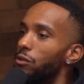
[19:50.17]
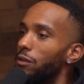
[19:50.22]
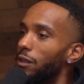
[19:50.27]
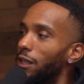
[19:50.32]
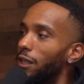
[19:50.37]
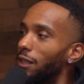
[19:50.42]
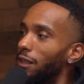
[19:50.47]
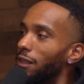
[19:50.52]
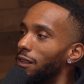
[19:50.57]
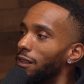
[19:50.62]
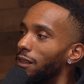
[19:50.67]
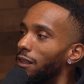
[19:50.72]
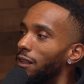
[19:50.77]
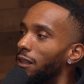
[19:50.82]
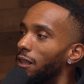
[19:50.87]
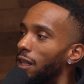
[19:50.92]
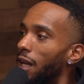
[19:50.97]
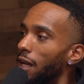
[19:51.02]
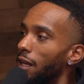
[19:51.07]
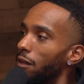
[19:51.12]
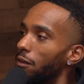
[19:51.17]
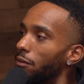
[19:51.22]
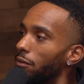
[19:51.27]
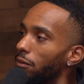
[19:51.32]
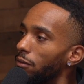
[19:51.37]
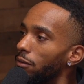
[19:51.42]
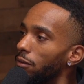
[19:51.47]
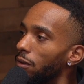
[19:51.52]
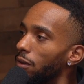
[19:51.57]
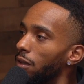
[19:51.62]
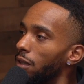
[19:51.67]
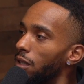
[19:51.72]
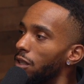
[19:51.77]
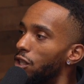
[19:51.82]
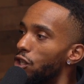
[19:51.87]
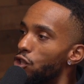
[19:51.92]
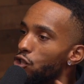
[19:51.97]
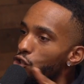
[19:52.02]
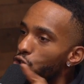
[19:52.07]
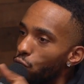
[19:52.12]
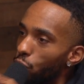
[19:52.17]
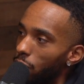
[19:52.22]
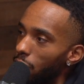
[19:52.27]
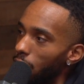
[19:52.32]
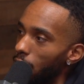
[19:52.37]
Street. The knife, the street.